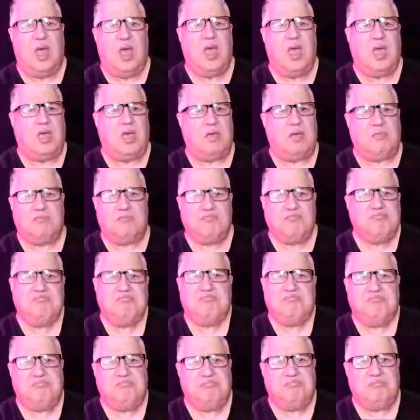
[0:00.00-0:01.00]
hey,
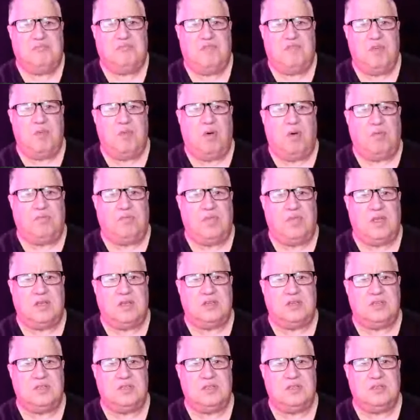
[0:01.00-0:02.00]
if you want
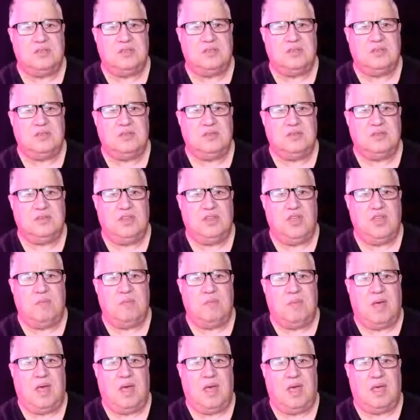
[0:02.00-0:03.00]
this, you
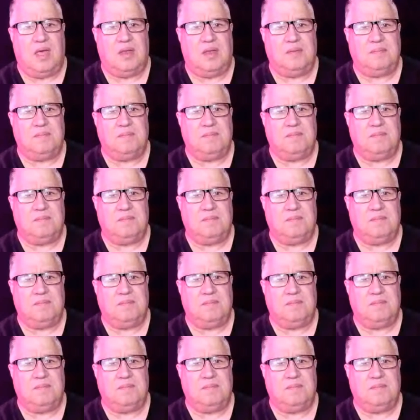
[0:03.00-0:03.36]
can buy it.